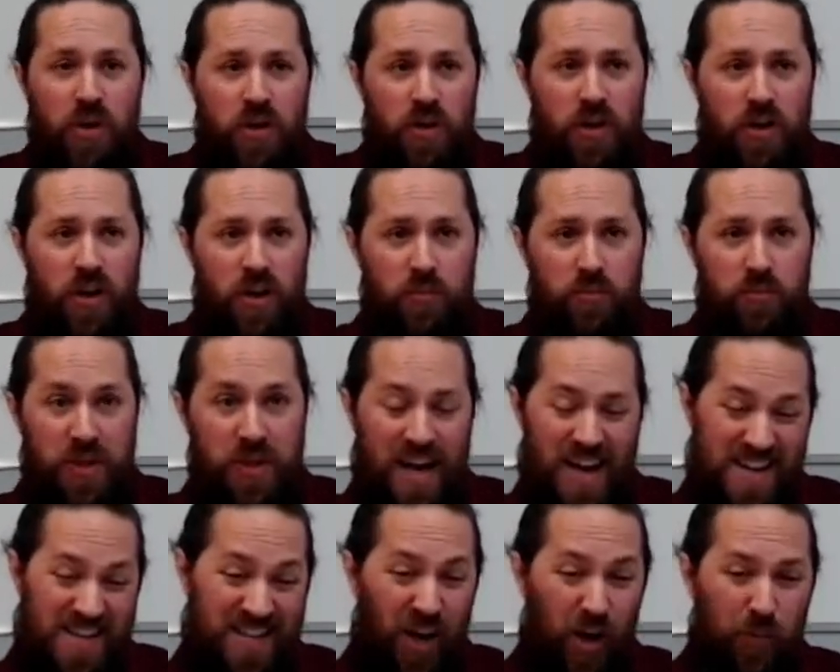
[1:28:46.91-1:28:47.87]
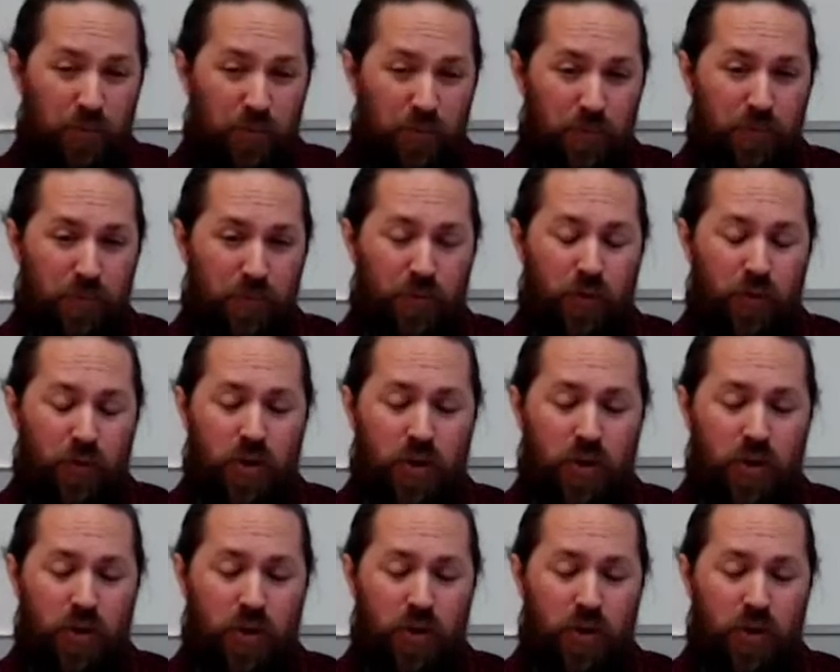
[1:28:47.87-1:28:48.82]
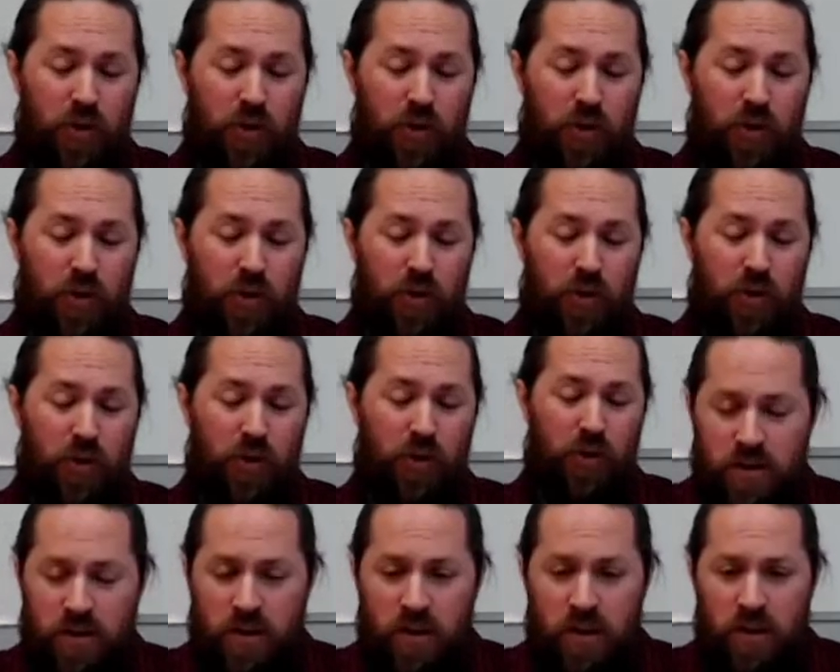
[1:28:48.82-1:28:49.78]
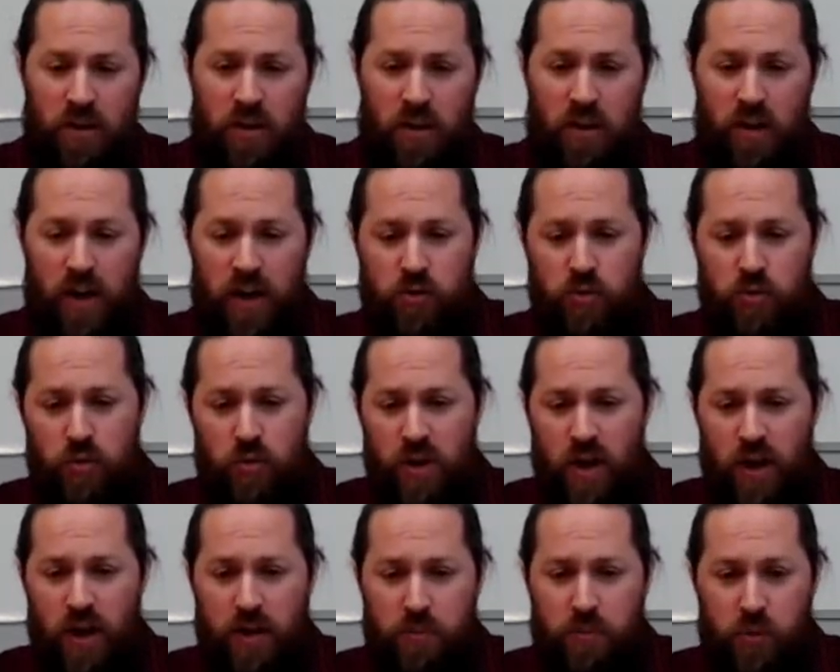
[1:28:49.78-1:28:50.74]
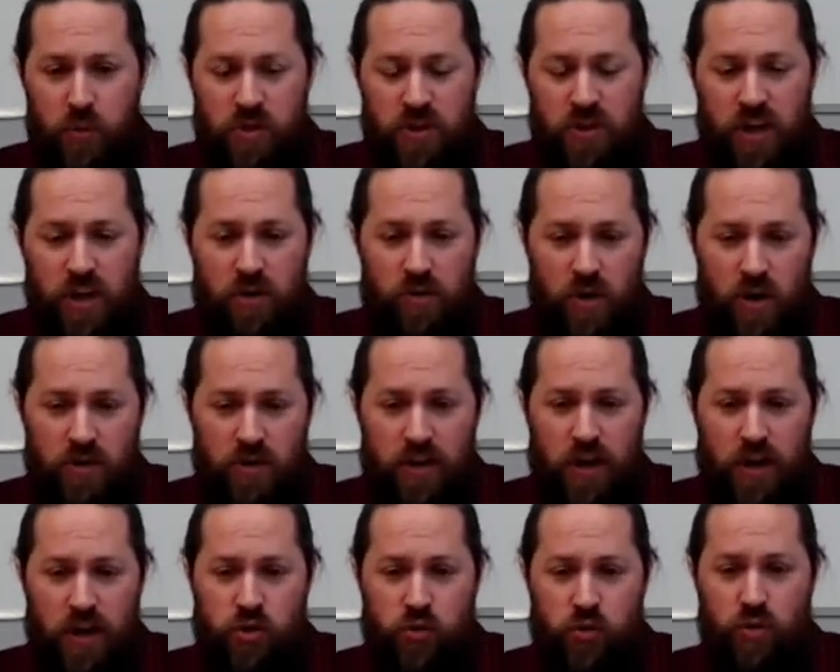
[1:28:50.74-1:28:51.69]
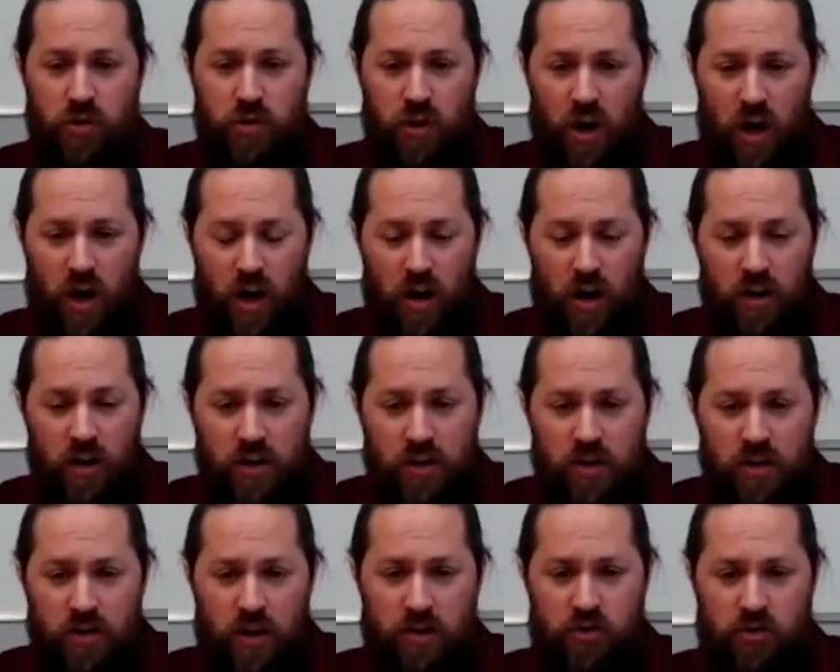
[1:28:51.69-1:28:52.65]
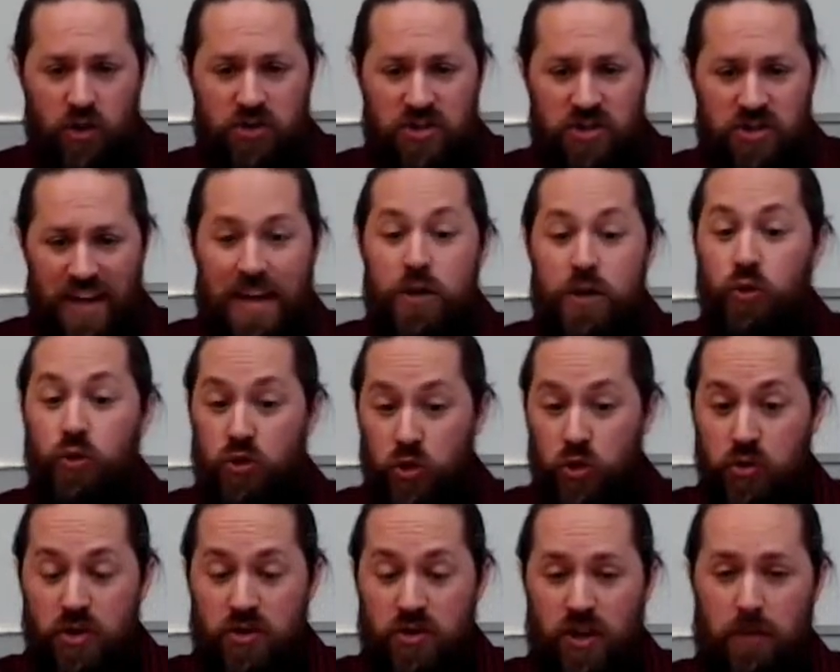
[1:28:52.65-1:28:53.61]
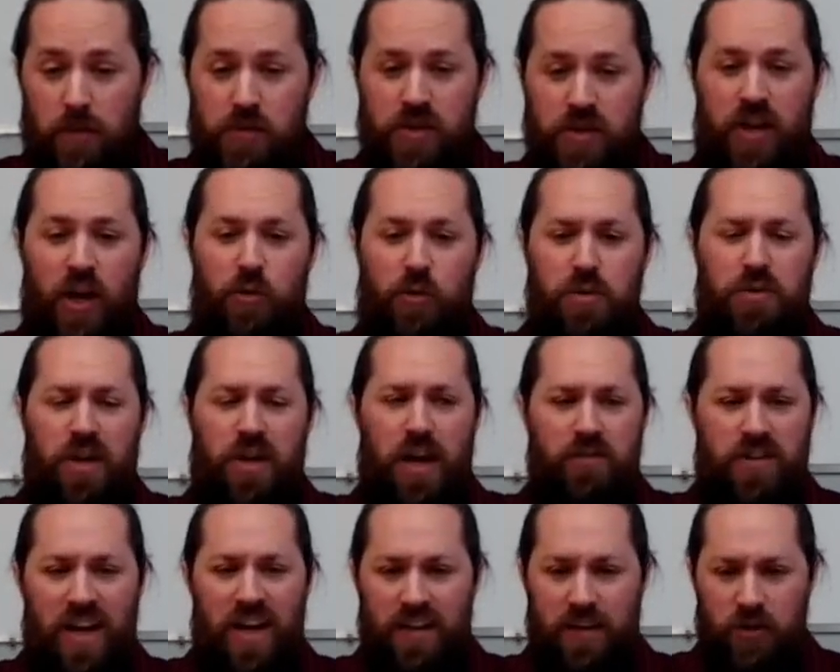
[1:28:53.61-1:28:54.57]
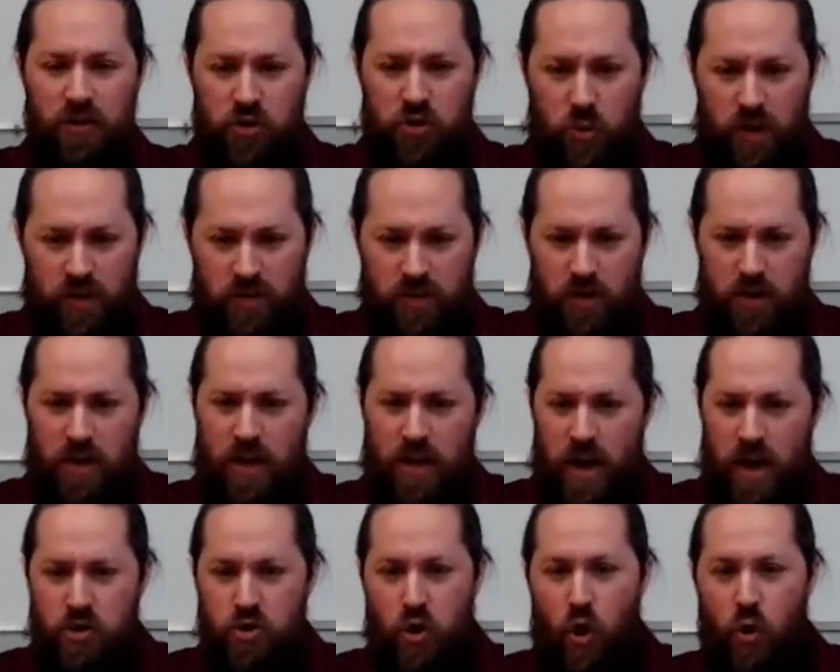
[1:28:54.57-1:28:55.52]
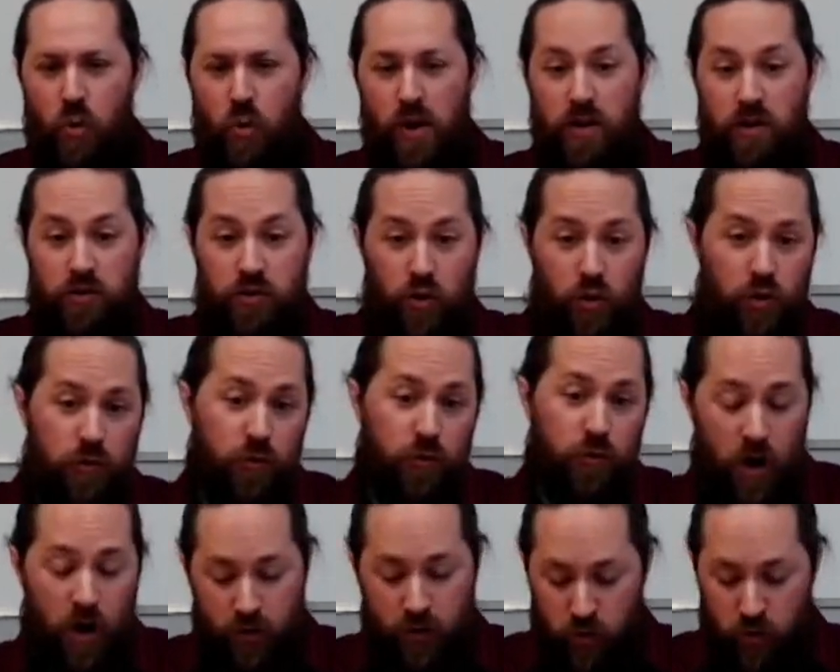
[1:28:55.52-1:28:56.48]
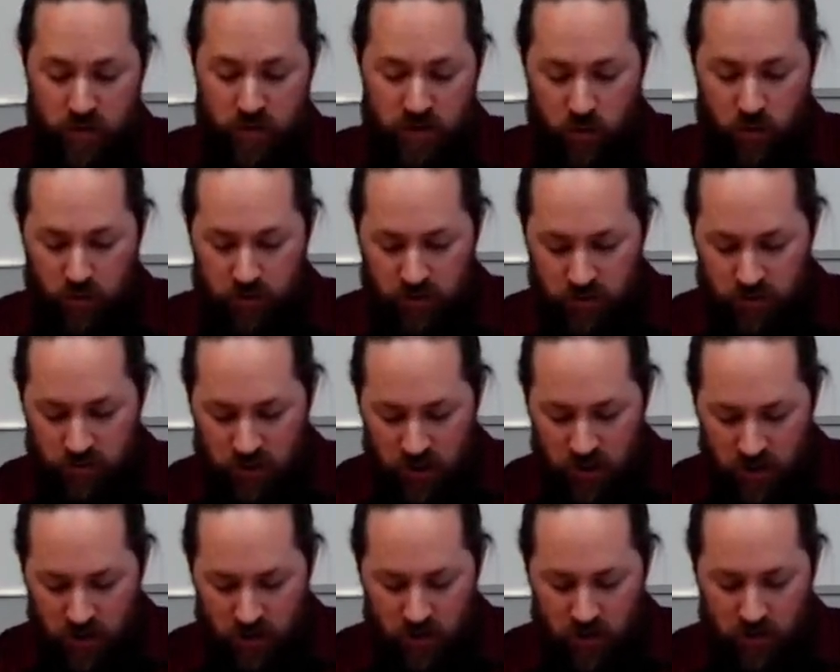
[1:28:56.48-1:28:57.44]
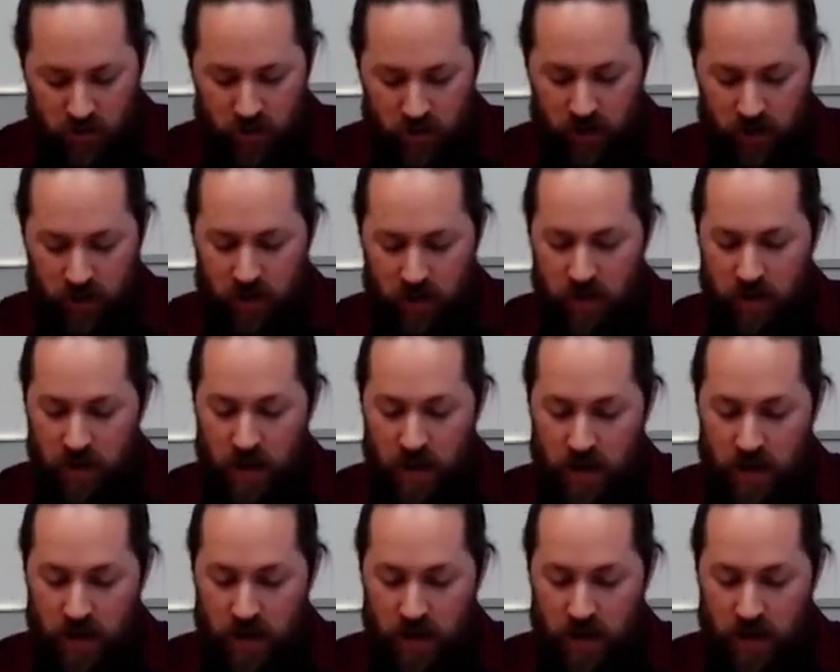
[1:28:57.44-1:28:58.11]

uh, be as helpful as the work that uh, Andrew and I put together on natural law, uh, just to introduce the subject to help people kind of get into it and, and know where to turn for other resources. Mm